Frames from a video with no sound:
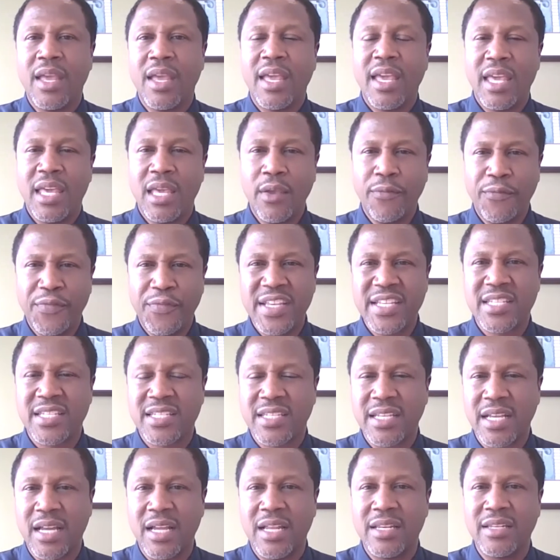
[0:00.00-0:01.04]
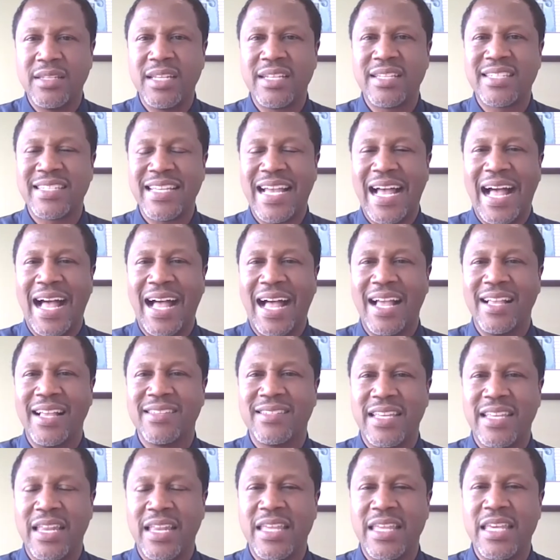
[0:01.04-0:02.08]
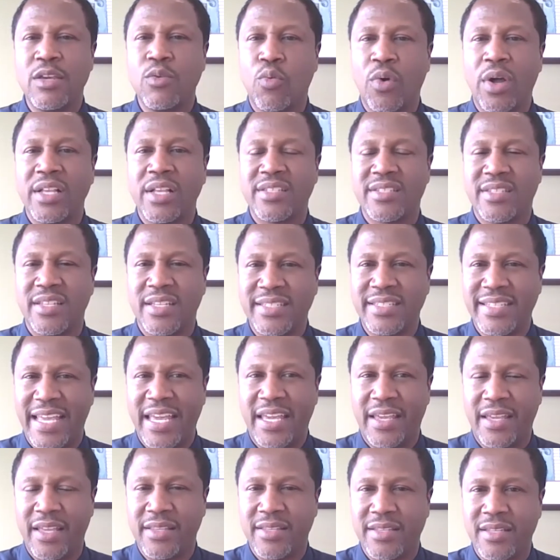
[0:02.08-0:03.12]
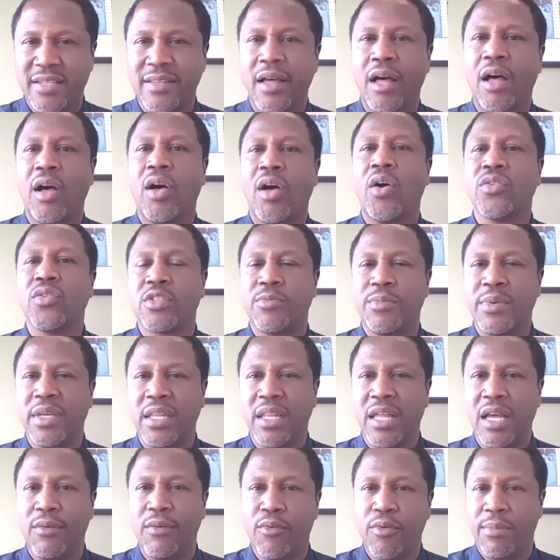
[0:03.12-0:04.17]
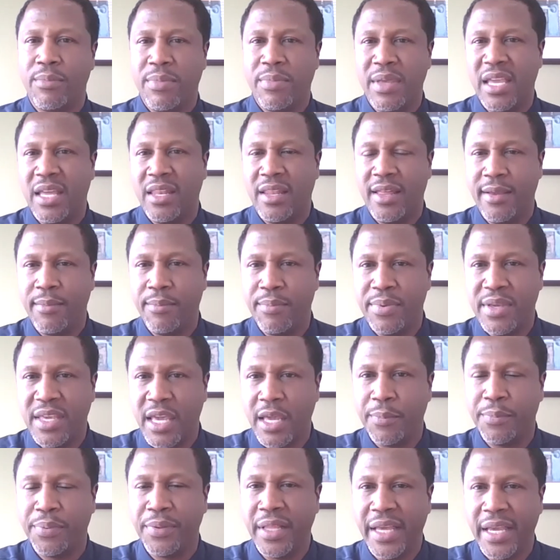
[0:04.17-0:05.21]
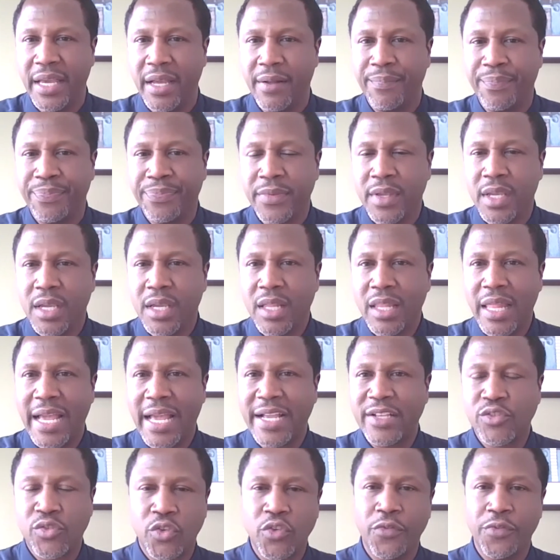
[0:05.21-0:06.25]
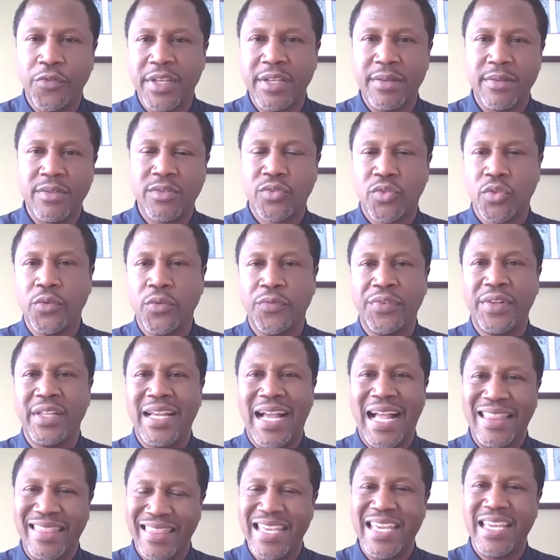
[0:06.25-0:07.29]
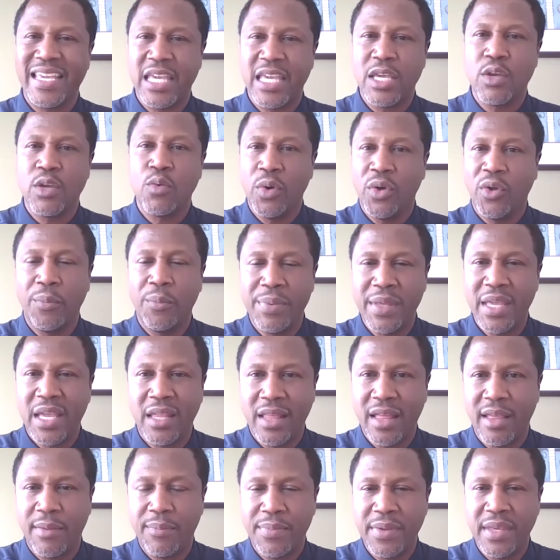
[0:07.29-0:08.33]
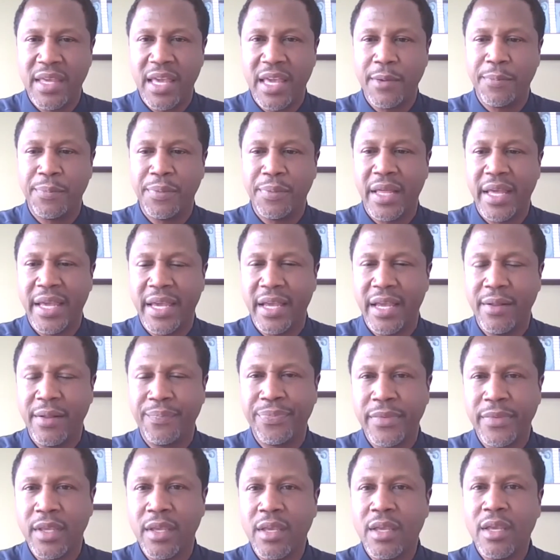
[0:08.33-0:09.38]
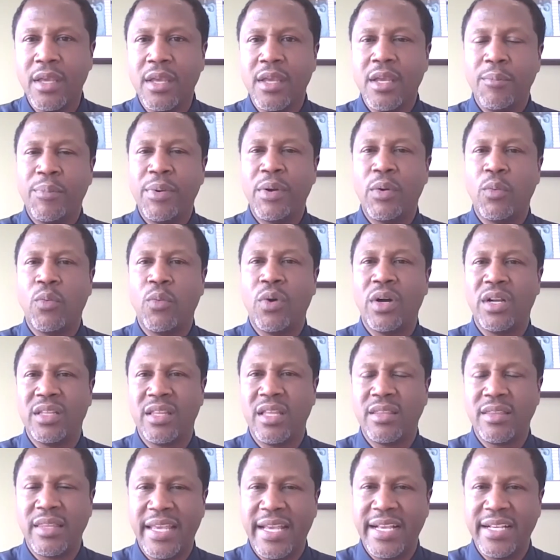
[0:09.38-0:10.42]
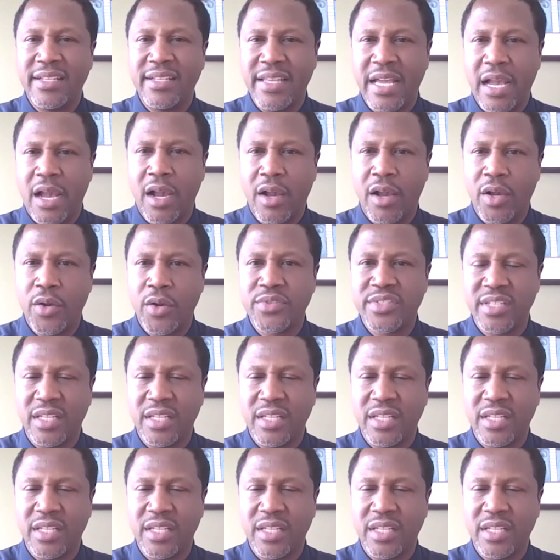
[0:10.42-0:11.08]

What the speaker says: if his son decides that he wants to take it to the ultimate level and be an NBA player. Truthfully, I think he will be an NBA player. But one of the things that hurts a